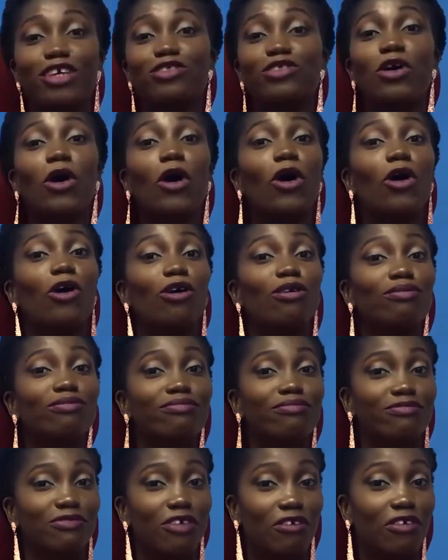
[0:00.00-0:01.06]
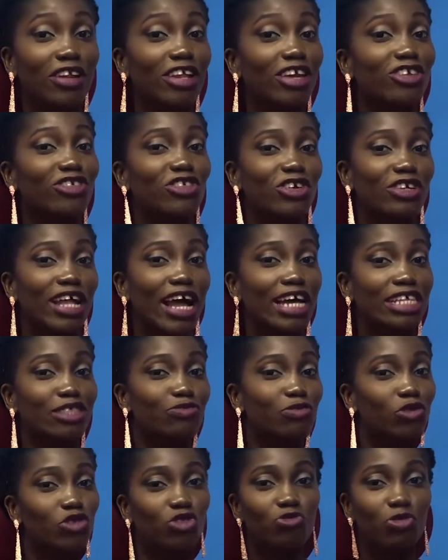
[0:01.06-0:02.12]
This whole revelation
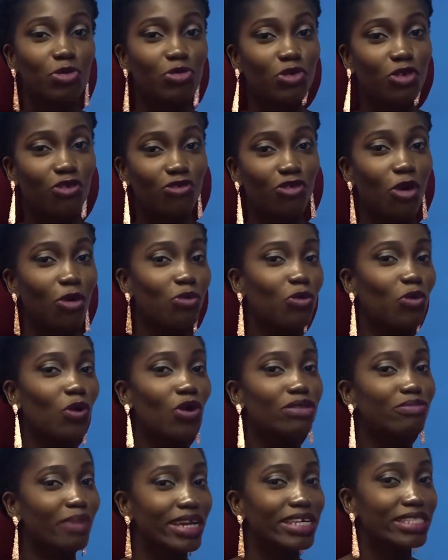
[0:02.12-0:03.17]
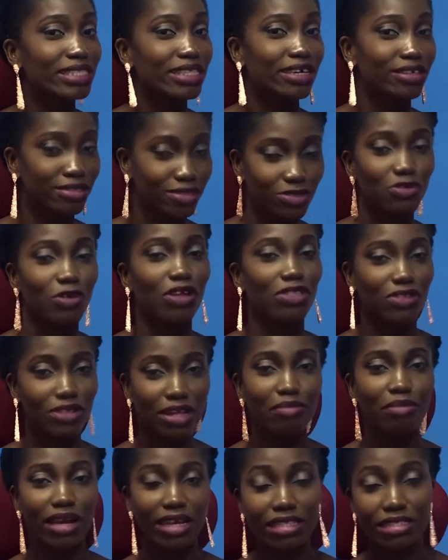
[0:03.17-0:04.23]
has pushed people from one mindset to
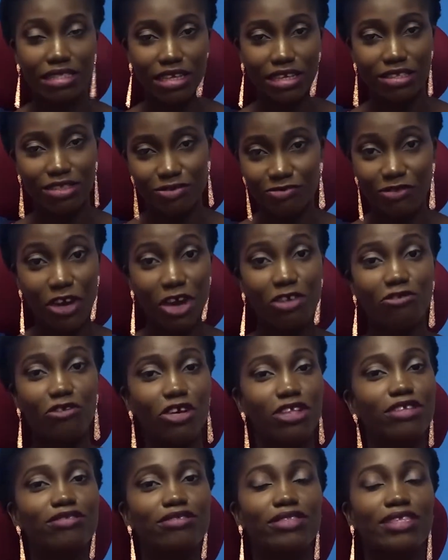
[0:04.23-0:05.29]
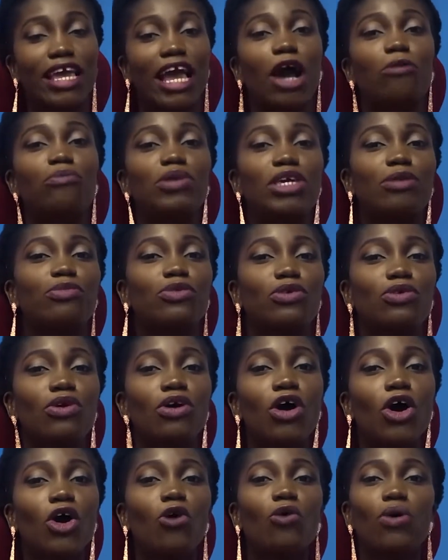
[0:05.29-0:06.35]
another mindset. It's very funny to see how
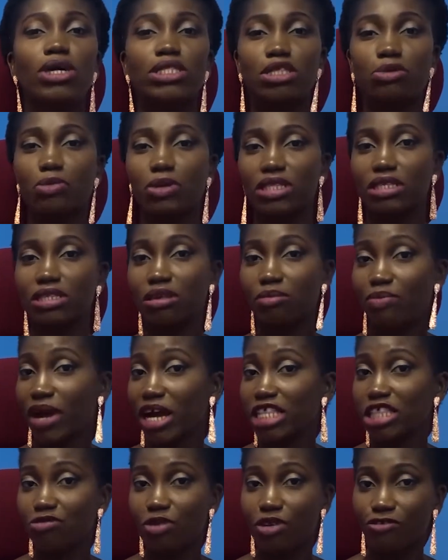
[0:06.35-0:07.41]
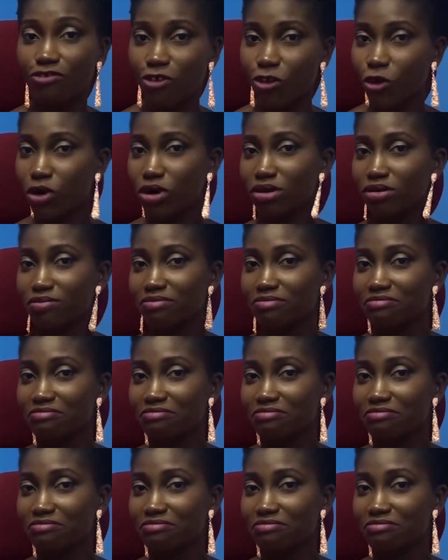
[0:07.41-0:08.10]
people who were supporting Dbanj before